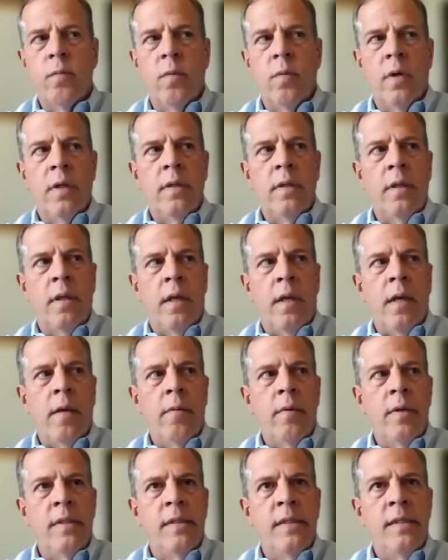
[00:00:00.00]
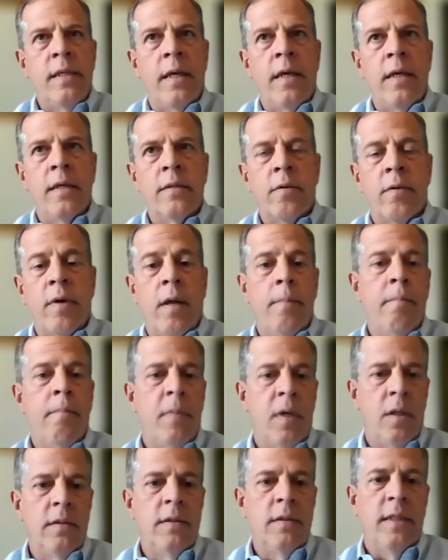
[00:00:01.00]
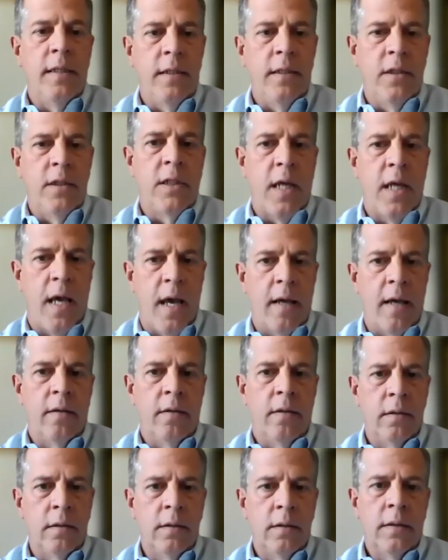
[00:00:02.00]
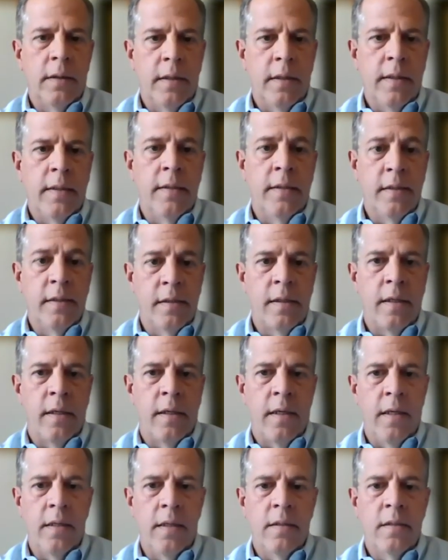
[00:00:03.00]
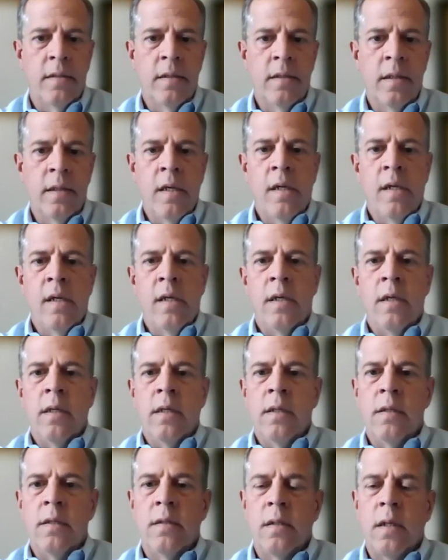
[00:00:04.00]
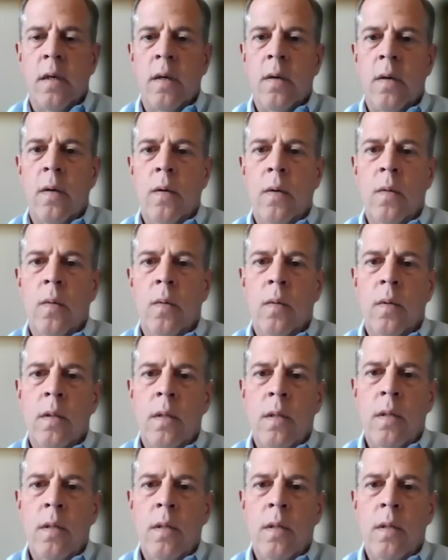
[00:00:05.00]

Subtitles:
one that I would say is around multi-channel insights. So,